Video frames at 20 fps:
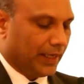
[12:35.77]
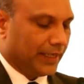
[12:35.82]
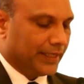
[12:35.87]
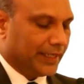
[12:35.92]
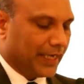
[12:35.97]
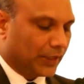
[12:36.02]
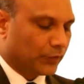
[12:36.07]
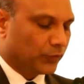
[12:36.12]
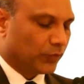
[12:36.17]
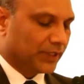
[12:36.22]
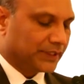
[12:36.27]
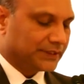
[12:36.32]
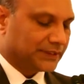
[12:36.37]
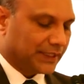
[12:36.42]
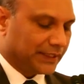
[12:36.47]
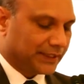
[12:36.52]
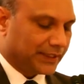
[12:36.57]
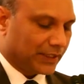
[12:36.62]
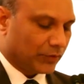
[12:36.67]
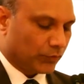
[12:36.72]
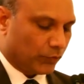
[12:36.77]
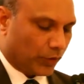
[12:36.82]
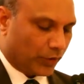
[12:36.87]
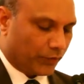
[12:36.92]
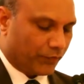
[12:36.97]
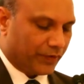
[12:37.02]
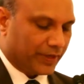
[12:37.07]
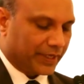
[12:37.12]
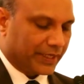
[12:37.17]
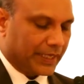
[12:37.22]
Network-centric
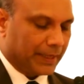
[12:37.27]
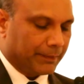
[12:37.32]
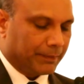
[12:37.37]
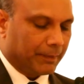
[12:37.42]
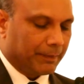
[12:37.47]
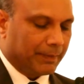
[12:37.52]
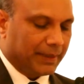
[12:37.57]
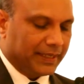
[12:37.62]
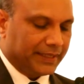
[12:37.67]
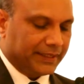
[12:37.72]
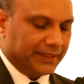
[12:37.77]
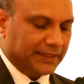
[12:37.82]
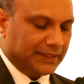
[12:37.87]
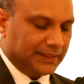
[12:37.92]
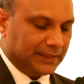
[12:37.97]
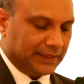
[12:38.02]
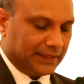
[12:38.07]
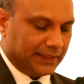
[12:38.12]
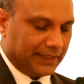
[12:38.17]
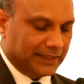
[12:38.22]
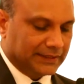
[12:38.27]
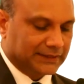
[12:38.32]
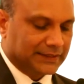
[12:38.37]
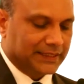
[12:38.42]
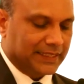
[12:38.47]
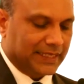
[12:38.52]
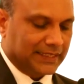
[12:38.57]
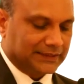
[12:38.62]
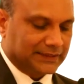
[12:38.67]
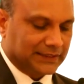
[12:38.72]
warfare capability is
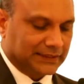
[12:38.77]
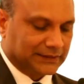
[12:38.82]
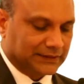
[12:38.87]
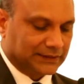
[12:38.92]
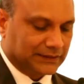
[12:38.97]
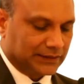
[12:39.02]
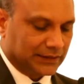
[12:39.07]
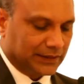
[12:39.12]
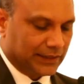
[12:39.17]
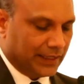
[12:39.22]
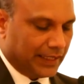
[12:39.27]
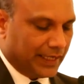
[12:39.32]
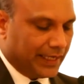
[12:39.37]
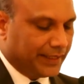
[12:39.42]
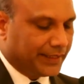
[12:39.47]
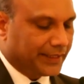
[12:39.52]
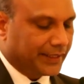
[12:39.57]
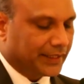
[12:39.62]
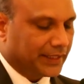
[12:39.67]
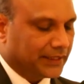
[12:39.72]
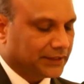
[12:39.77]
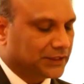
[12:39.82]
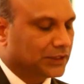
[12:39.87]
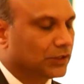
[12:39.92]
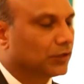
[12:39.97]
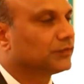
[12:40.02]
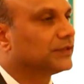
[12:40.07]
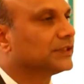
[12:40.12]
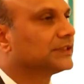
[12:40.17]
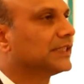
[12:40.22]
in essence integration
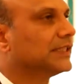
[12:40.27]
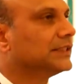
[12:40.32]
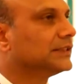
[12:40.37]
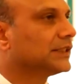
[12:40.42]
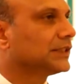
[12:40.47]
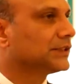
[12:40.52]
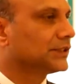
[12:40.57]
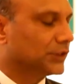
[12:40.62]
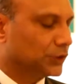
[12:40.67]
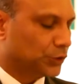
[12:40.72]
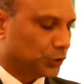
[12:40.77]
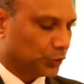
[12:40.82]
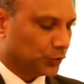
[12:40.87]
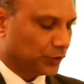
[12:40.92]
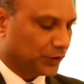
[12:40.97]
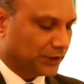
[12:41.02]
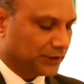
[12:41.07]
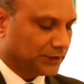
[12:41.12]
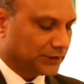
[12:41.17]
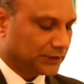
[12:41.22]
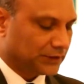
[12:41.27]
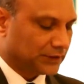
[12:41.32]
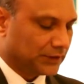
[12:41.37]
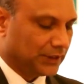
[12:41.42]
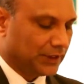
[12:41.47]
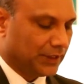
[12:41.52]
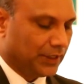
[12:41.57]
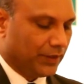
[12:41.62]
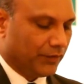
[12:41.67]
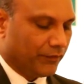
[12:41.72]
of the sensors and
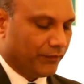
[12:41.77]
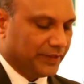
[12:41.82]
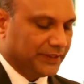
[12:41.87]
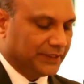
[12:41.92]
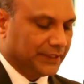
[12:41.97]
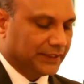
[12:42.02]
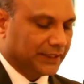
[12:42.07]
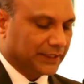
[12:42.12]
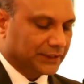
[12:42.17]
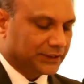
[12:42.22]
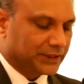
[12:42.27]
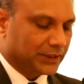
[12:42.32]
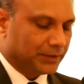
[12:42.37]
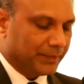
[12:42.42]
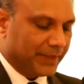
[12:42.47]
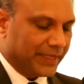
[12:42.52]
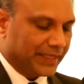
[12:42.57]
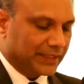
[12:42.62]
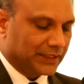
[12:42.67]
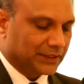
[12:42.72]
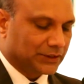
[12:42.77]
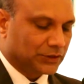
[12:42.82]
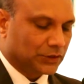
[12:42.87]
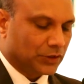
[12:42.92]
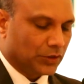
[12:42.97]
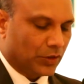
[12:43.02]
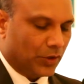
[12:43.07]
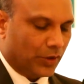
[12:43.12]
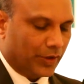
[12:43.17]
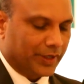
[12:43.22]
shooters with the decision makers
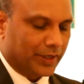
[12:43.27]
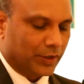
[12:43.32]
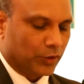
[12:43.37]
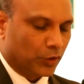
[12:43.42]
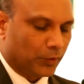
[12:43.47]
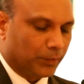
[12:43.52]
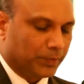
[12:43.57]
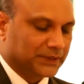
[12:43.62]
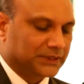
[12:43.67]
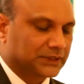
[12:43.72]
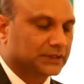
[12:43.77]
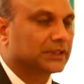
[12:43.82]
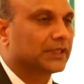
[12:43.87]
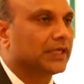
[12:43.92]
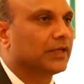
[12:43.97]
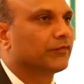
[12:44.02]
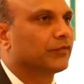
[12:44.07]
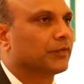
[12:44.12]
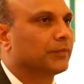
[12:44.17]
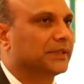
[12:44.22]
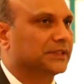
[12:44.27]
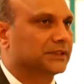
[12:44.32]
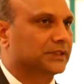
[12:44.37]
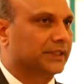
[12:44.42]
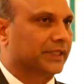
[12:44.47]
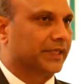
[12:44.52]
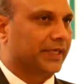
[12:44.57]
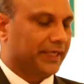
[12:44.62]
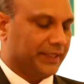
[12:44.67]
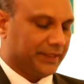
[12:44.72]
on a robust
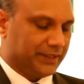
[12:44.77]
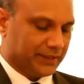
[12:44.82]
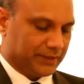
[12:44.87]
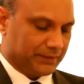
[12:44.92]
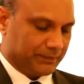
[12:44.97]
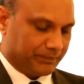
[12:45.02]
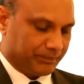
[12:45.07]
information grid.